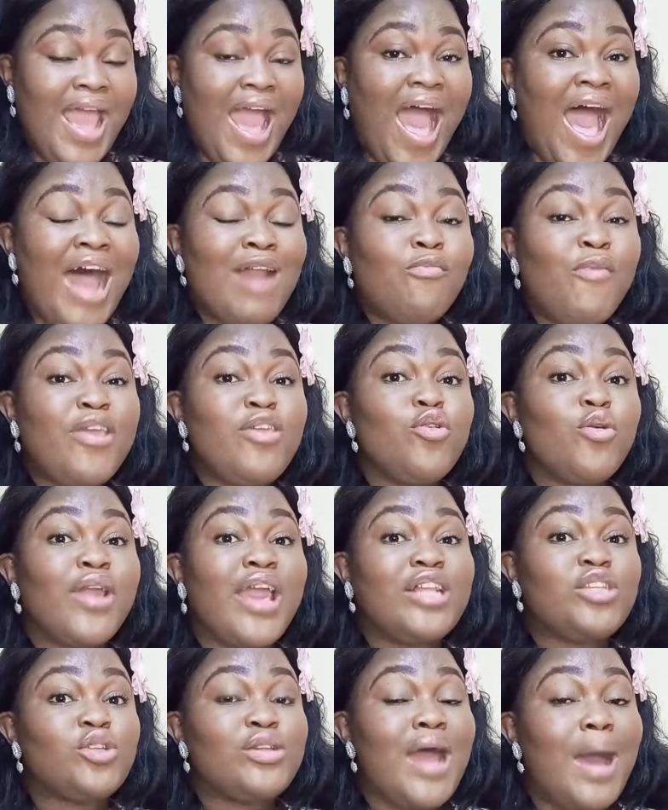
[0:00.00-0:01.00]
and when you
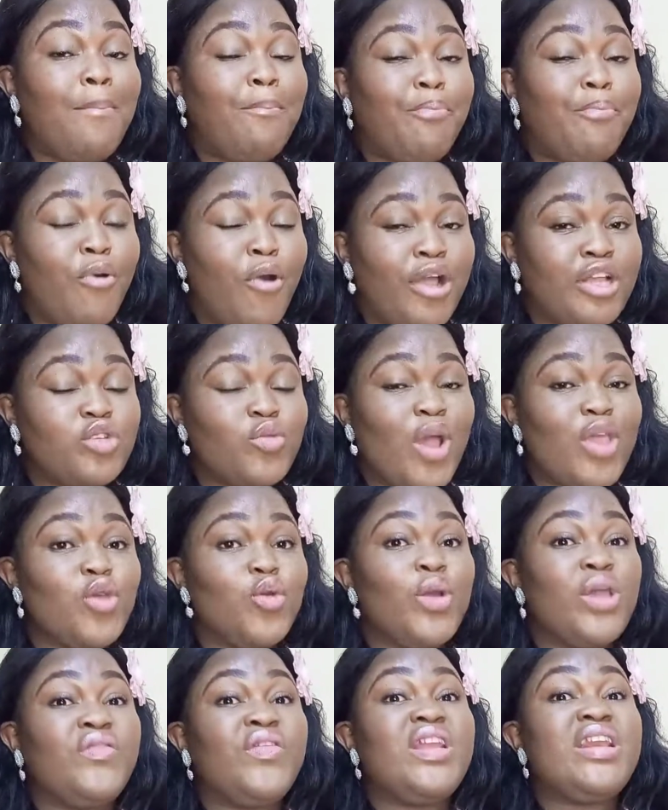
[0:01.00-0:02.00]
get to that point where you
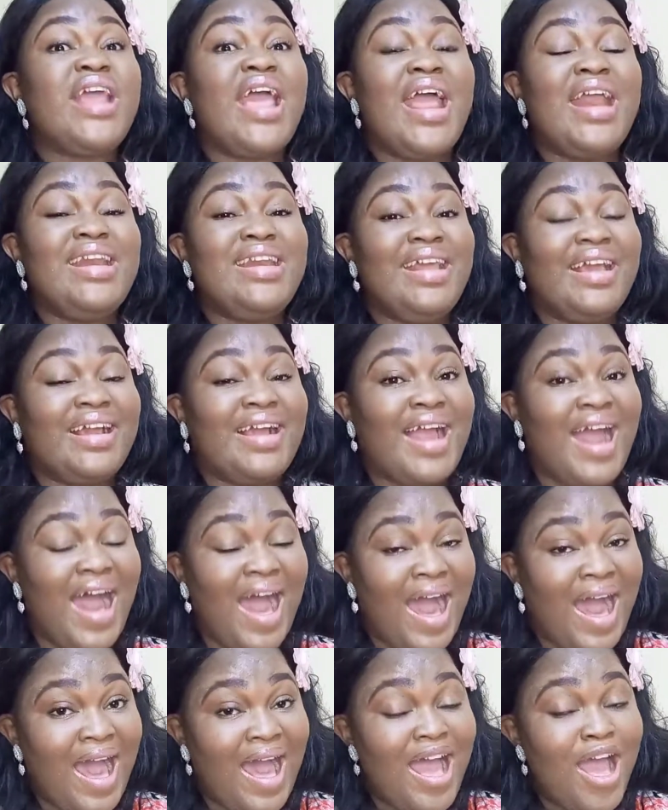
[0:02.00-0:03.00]
even end the
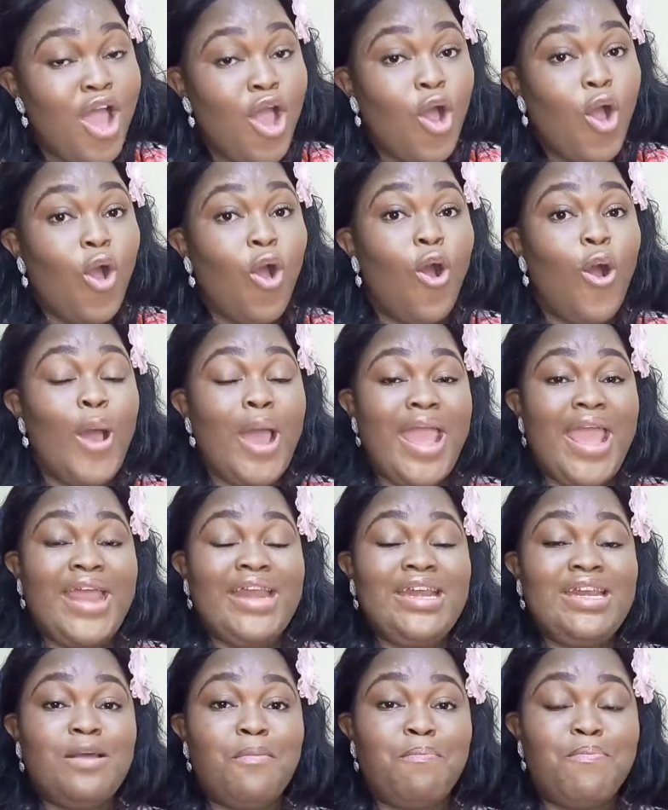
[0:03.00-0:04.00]
car or
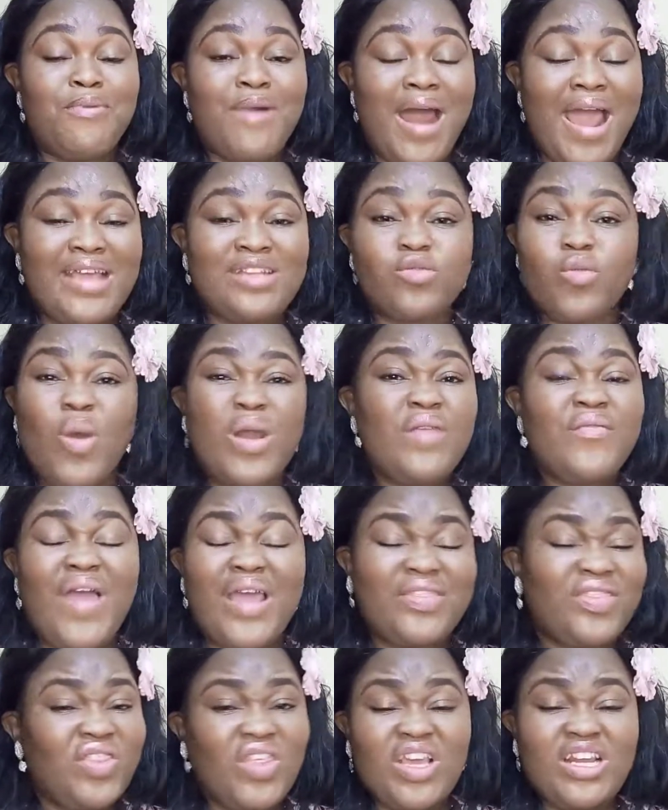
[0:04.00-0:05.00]
end the price, whatever
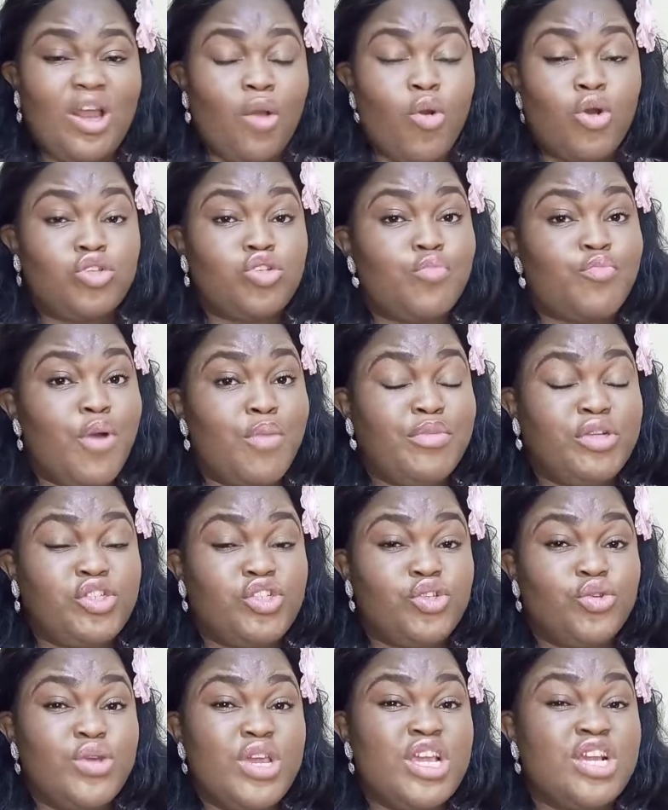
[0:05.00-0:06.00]
thing they want to
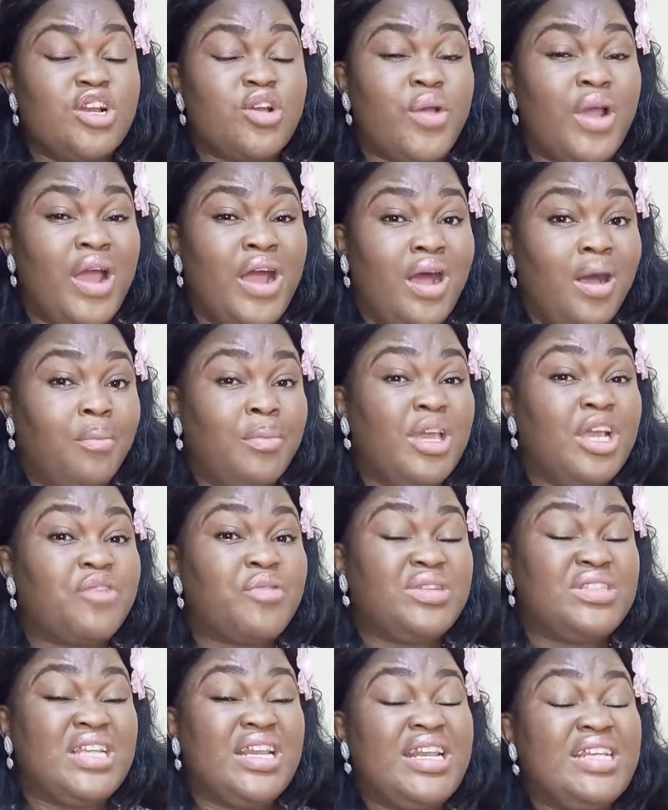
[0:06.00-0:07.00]
promise you,
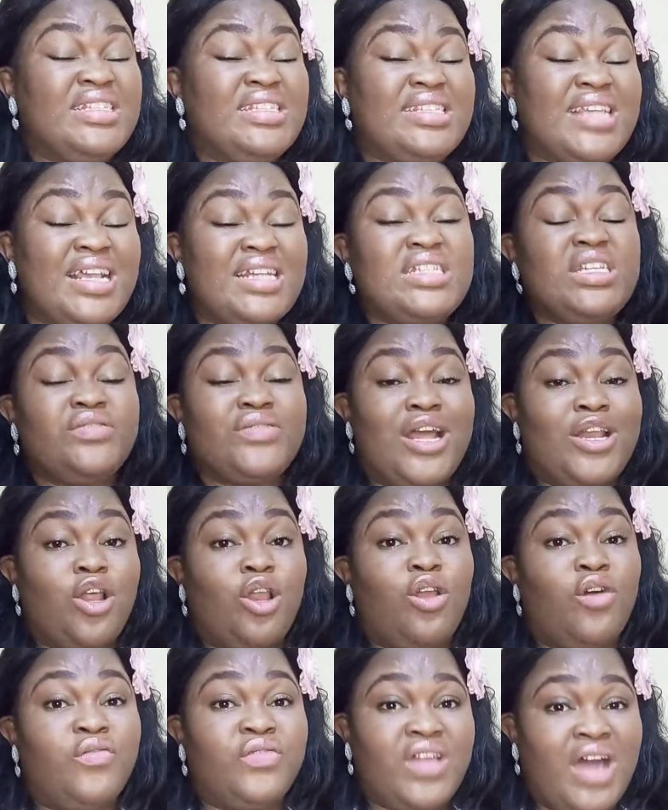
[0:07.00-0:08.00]
increase in incentives and
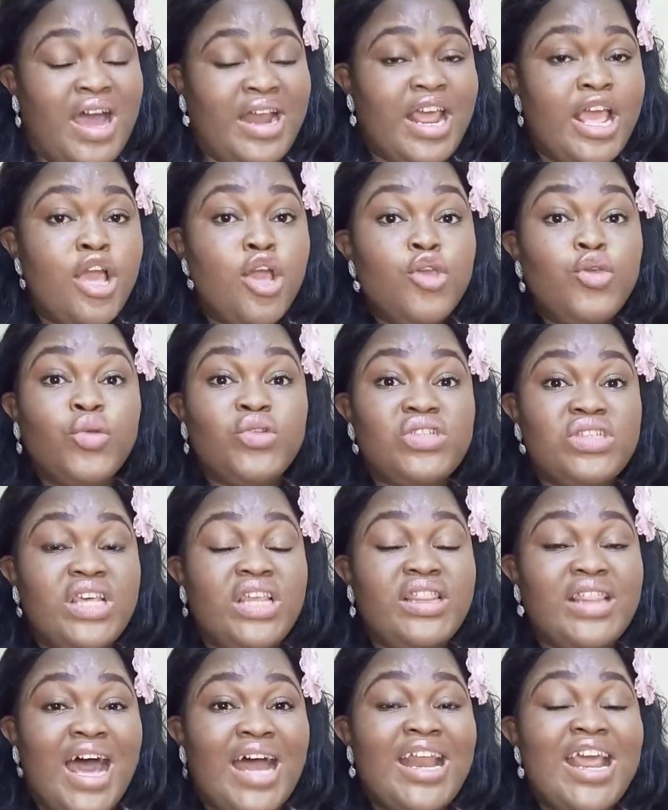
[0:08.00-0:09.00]
all of that, you see
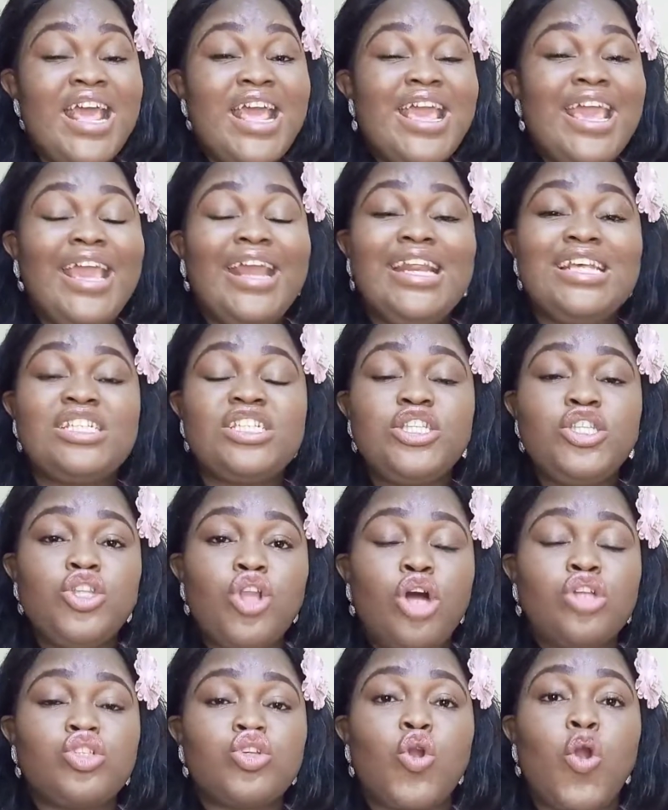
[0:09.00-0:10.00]
that it is
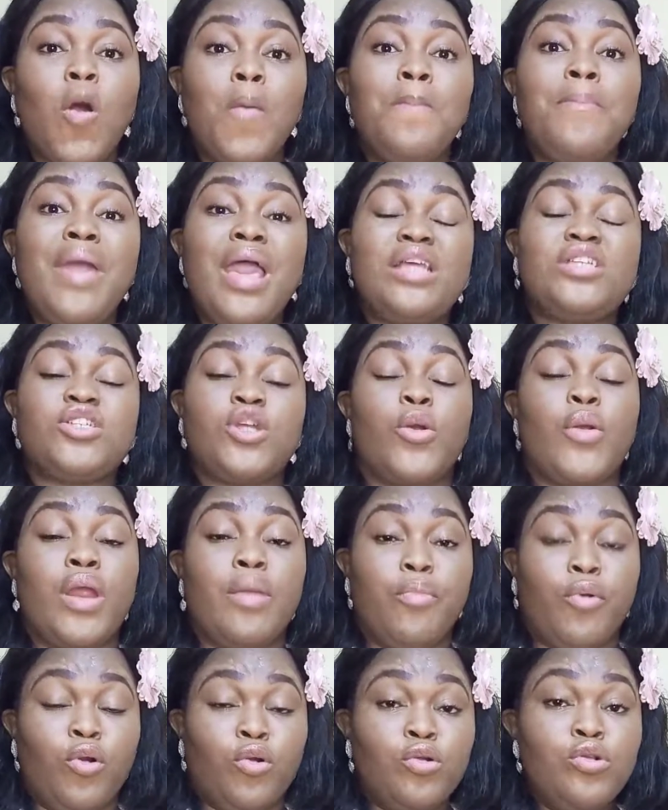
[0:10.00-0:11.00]
not
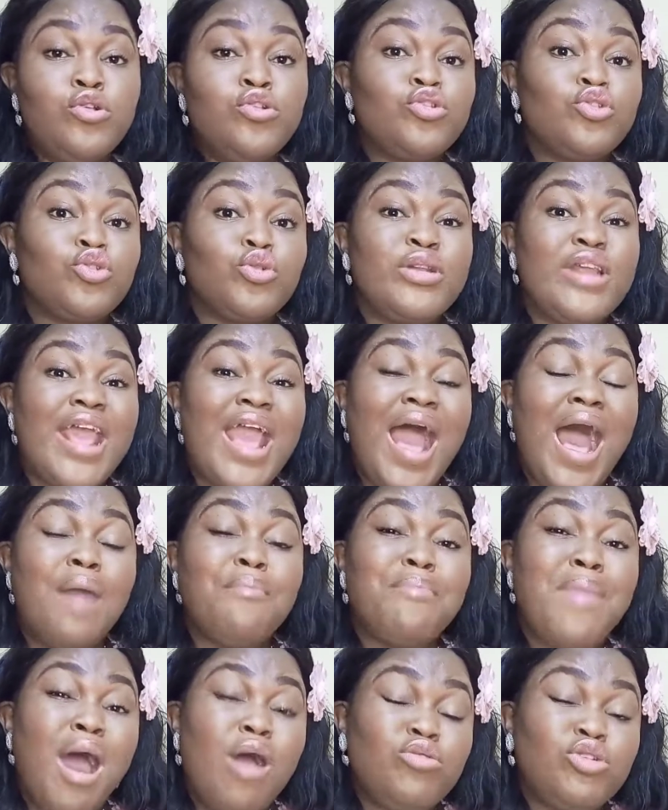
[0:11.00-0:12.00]
commensurable to the
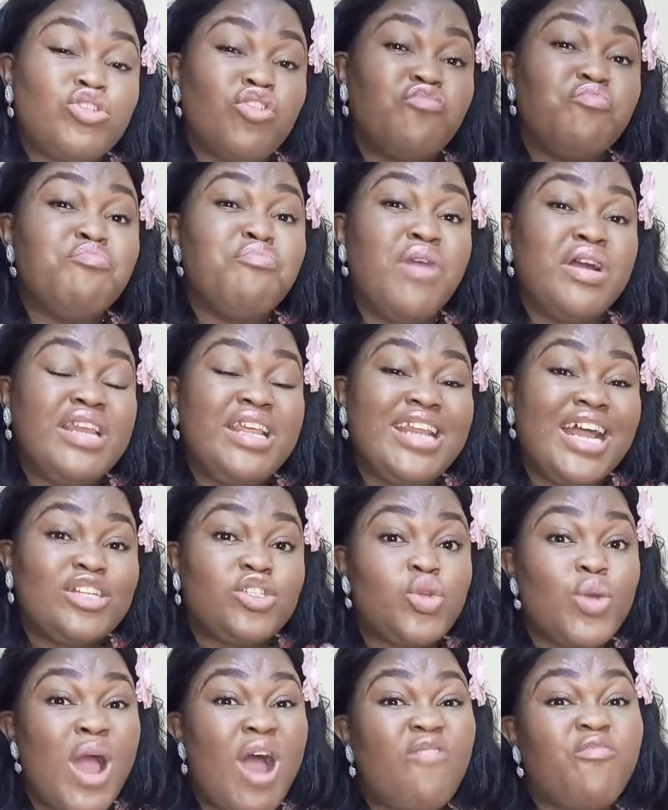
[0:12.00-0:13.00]
amount of money
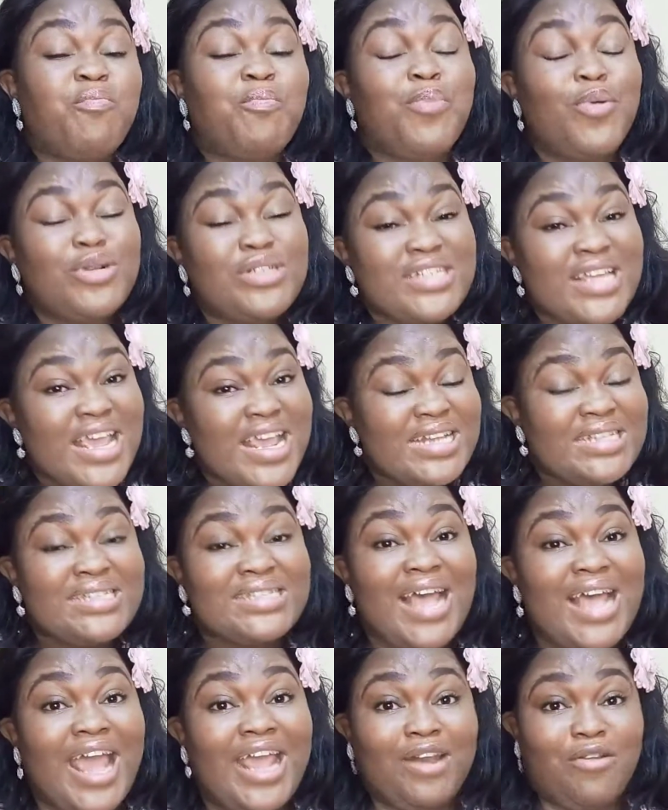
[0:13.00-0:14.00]
that you have put
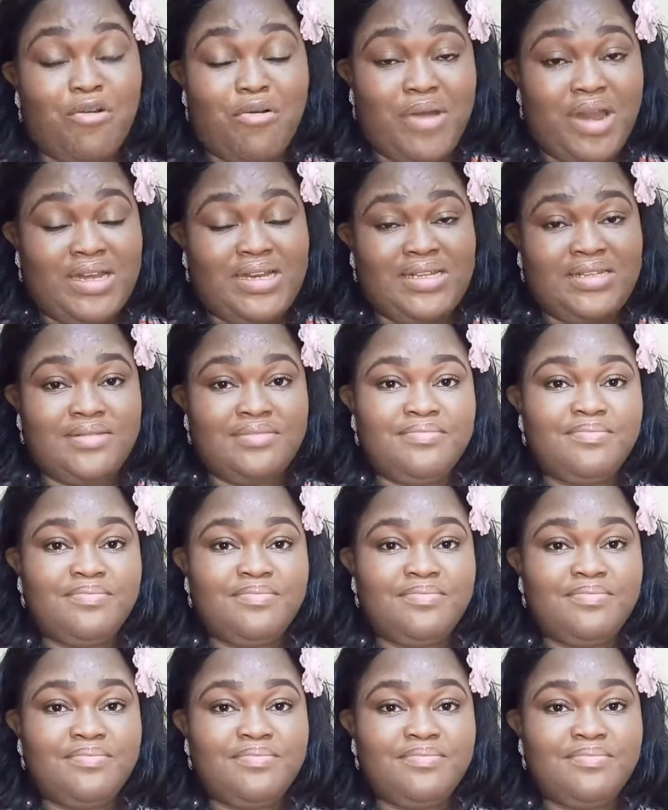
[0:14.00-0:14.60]
inside already.